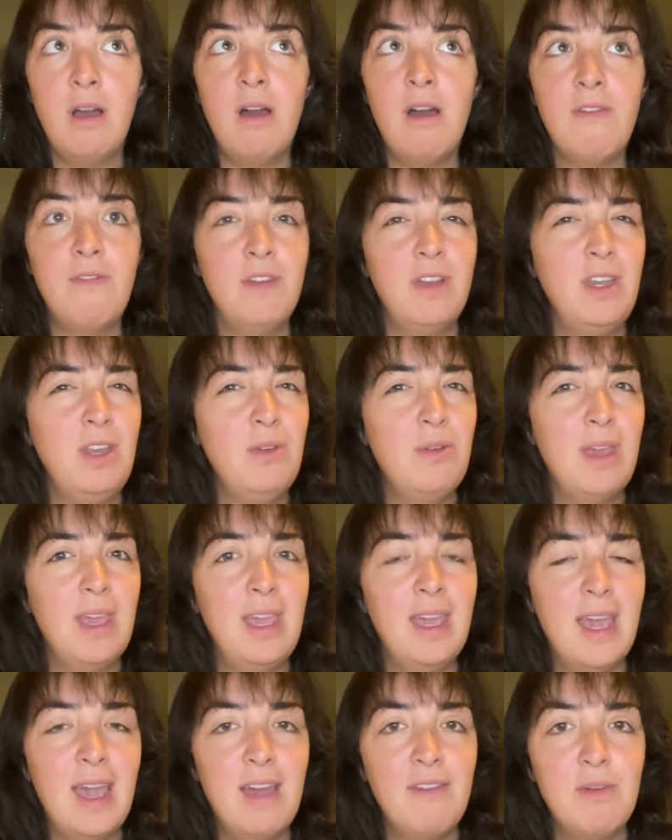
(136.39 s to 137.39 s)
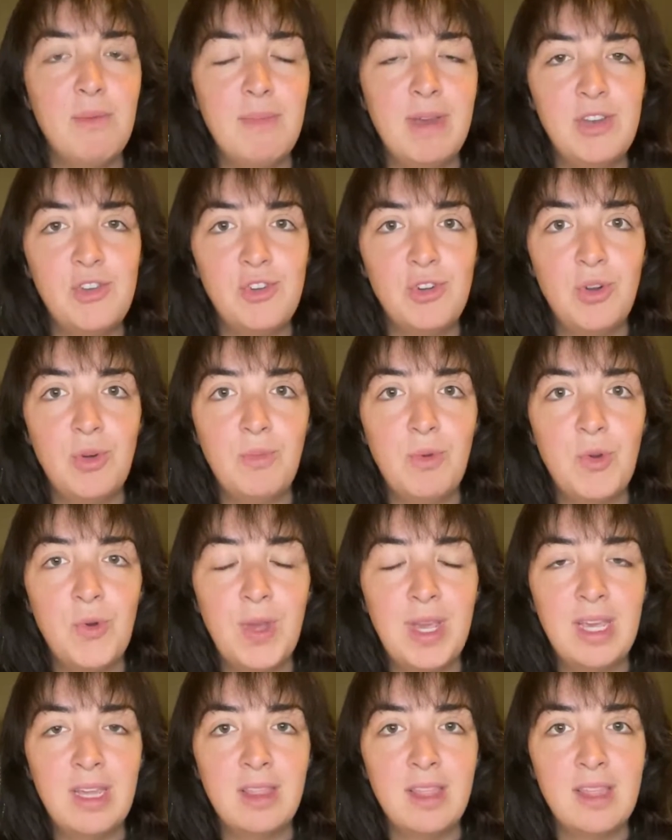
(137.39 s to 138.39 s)
often you can't have a metronome
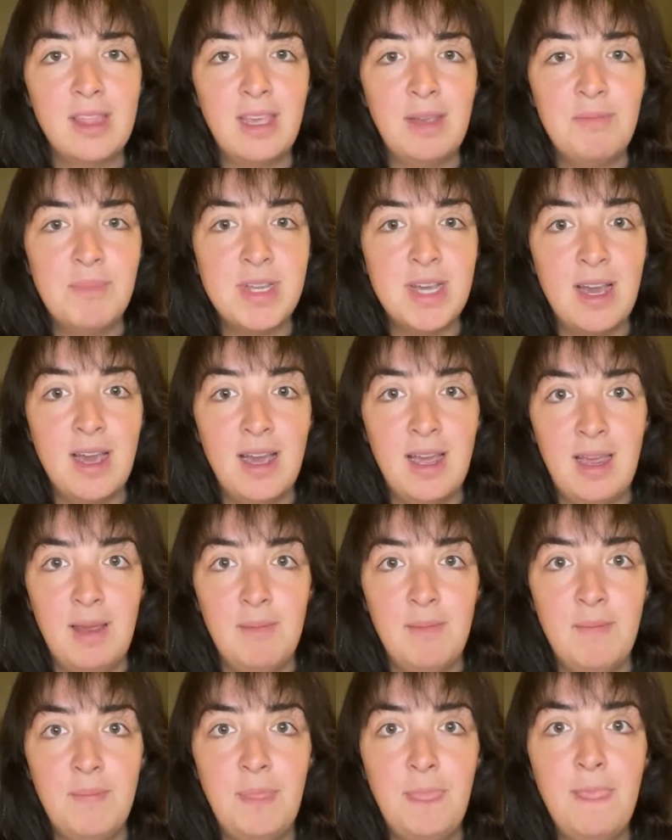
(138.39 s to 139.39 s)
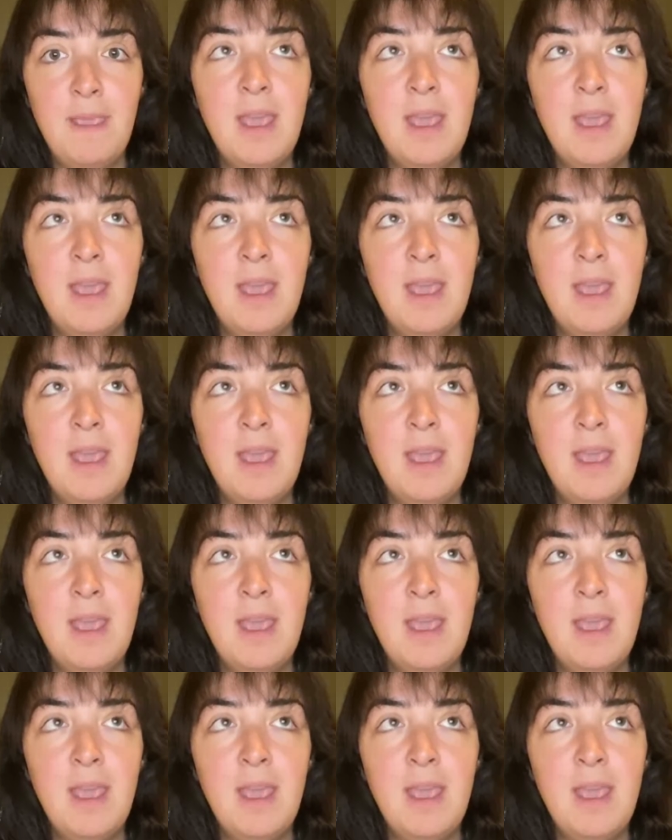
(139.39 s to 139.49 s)
going at the same time.